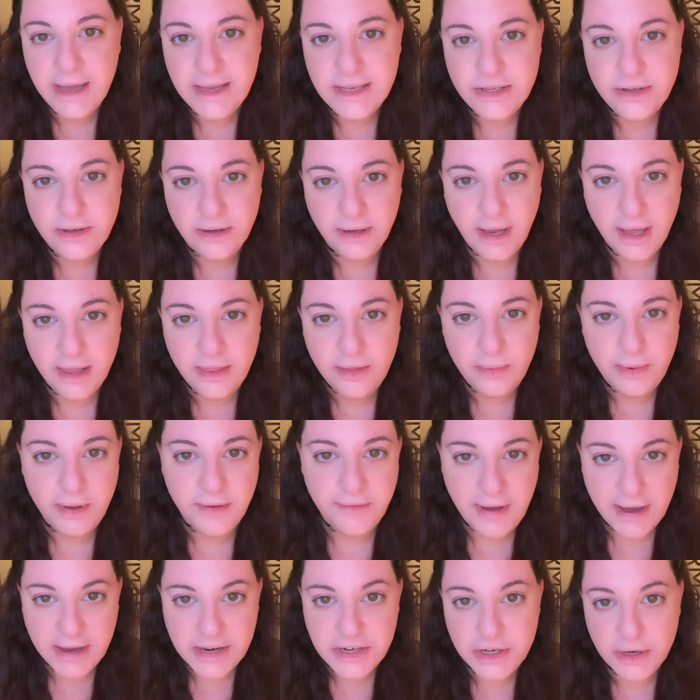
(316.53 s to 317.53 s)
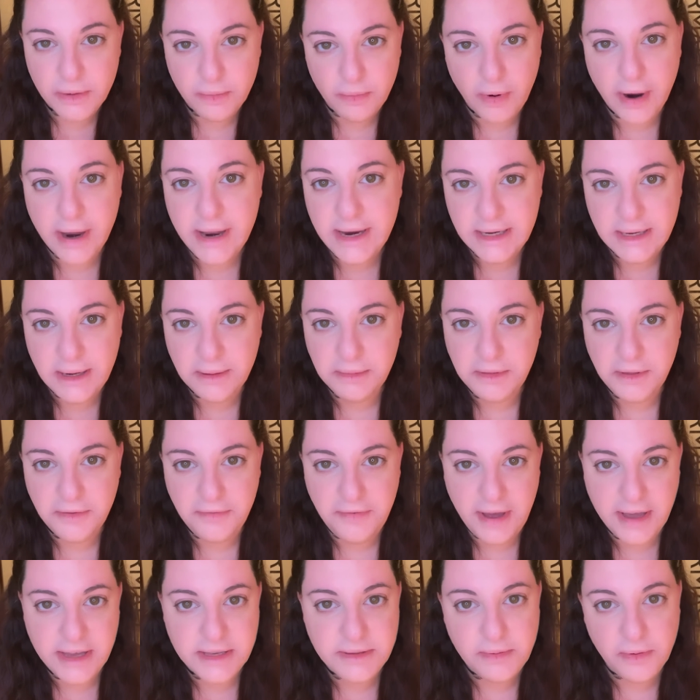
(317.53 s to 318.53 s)
so now that we've actually brightened up the
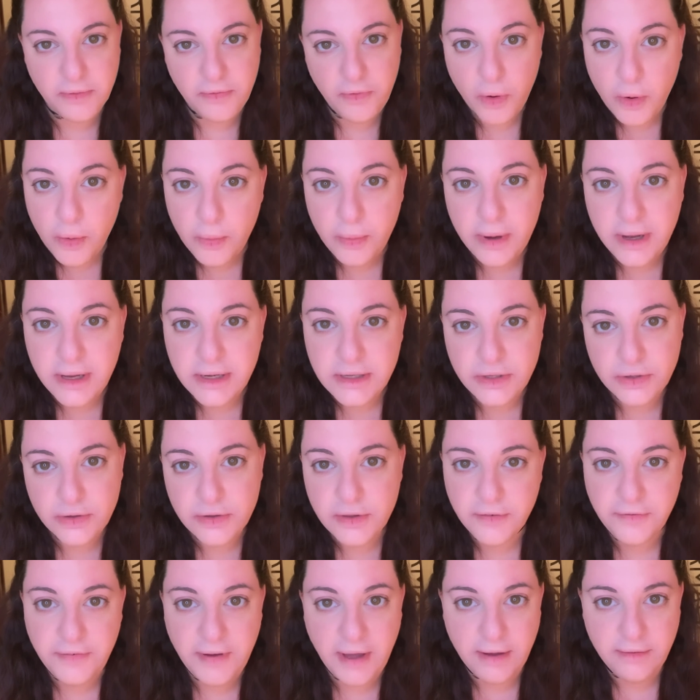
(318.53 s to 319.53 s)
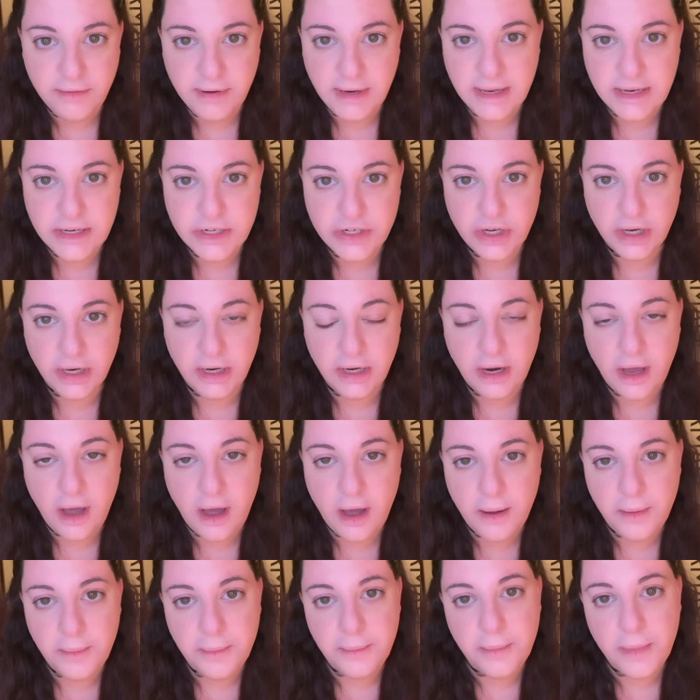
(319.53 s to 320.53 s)
face, before we're going to do the foundation,
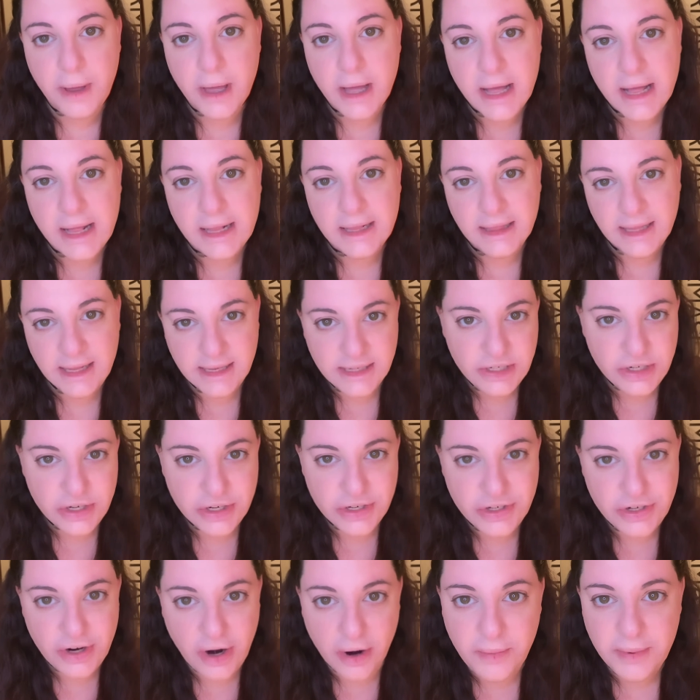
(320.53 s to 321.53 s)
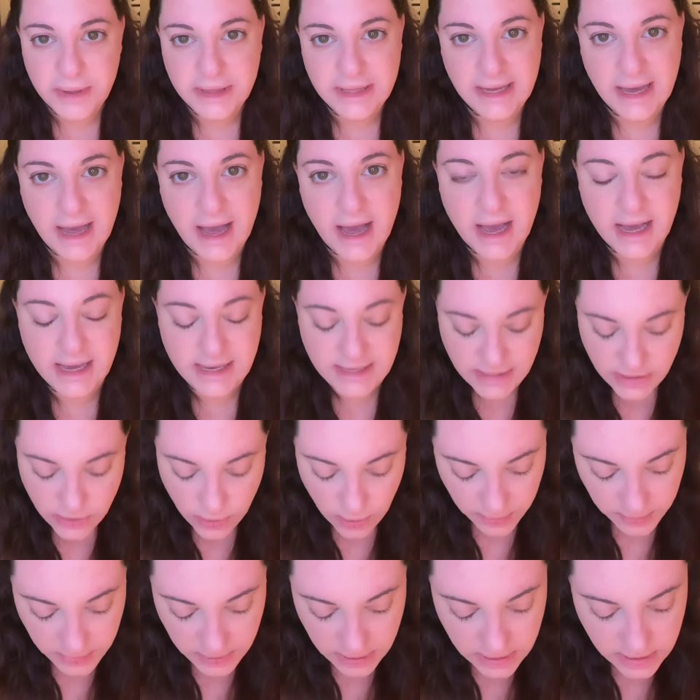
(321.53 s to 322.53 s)
let's just start with the eyes. So
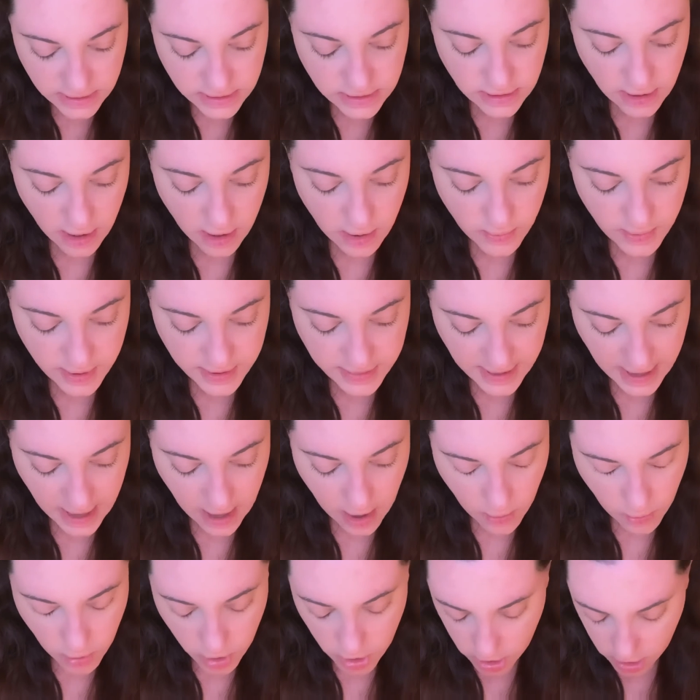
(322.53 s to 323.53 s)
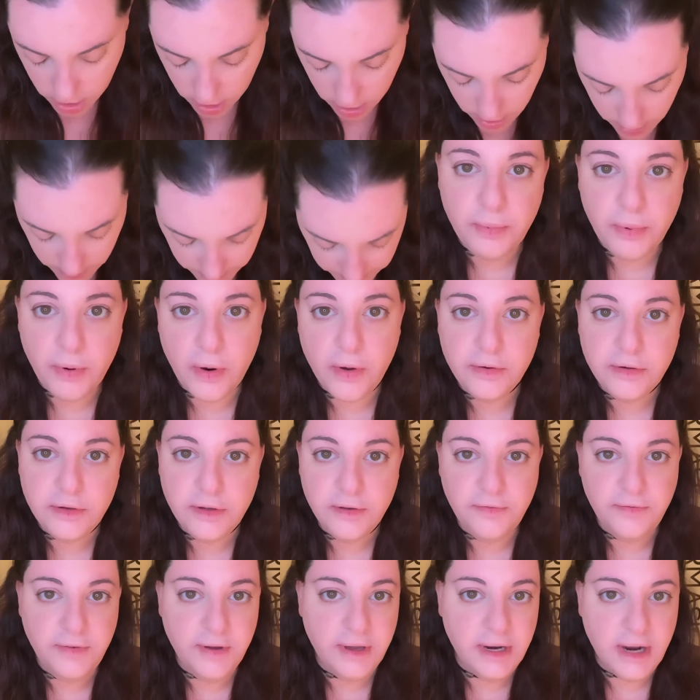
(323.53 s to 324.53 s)
I'm going to start with our Pro to
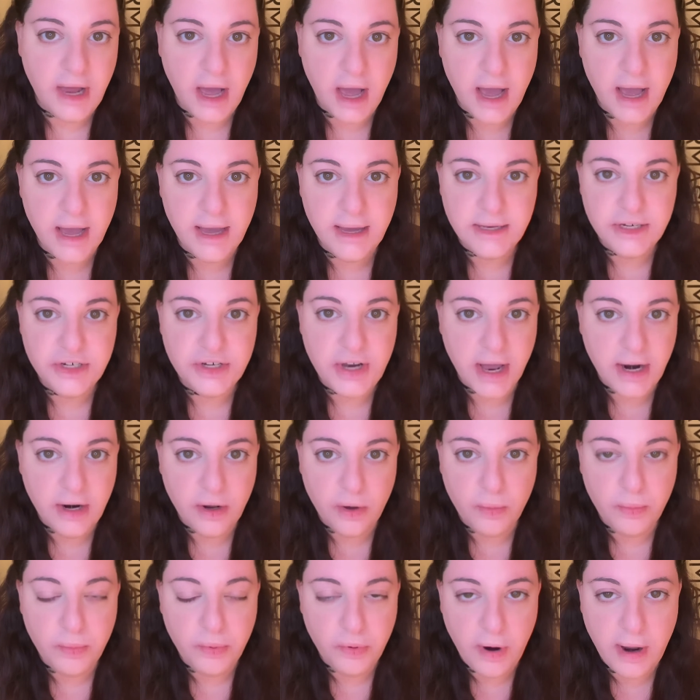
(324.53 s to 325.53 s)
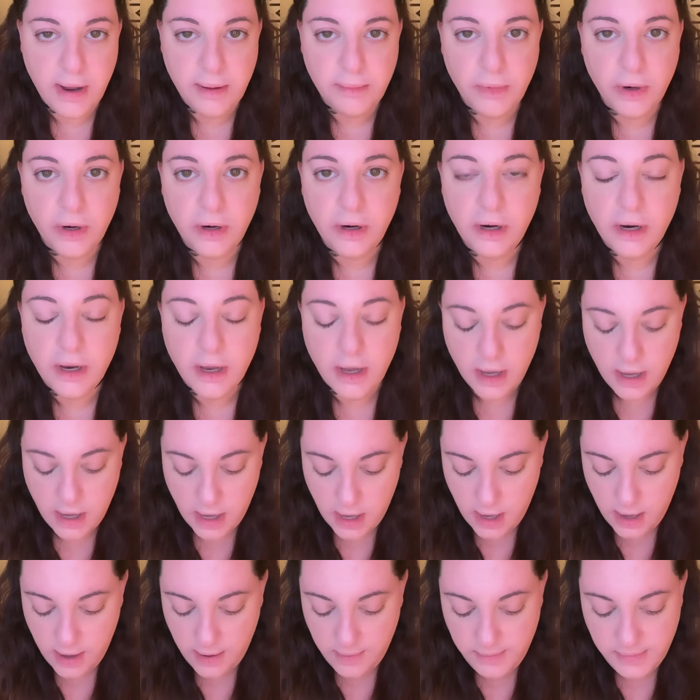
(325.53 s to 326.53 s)
Fit eyeshadow primer.
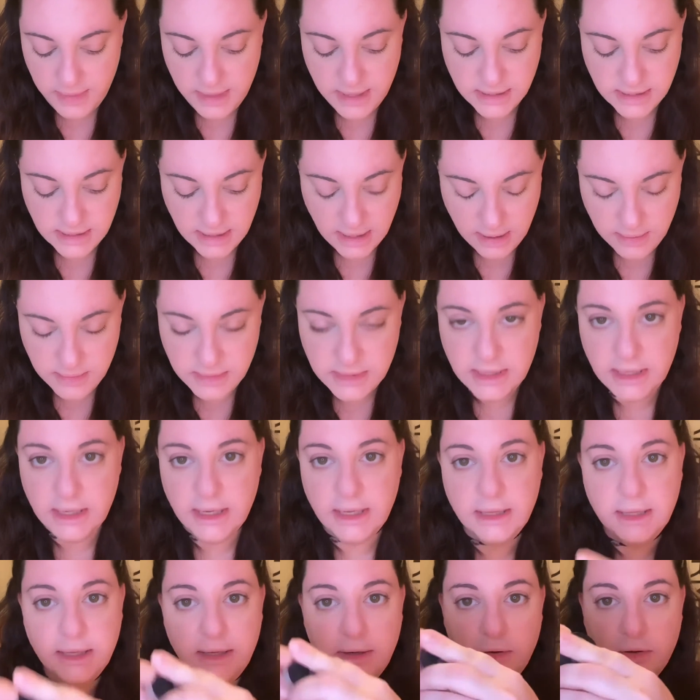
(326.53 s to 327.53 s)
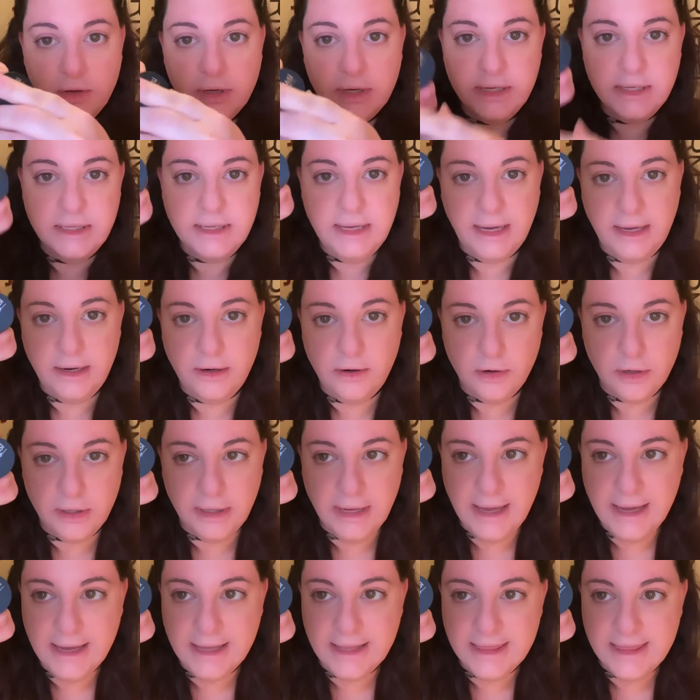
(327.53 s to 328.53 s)
This comes in a little container
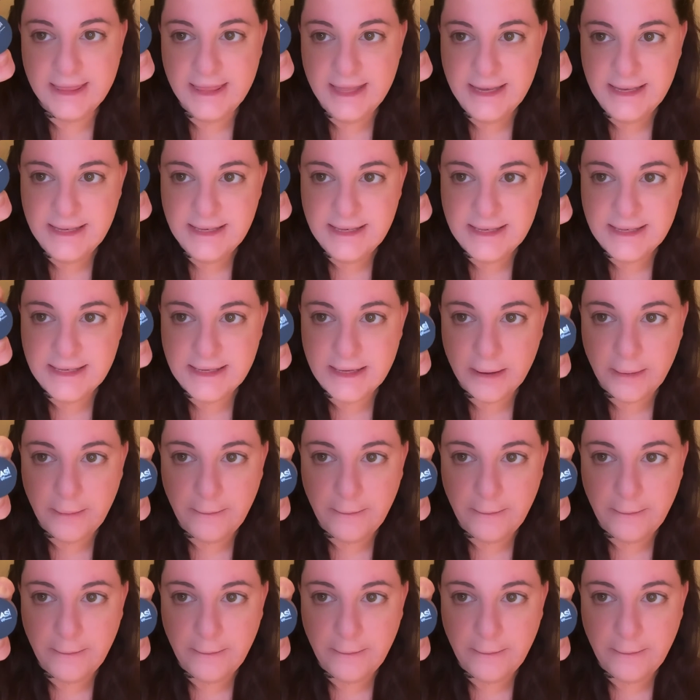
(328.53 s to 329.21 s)
like this.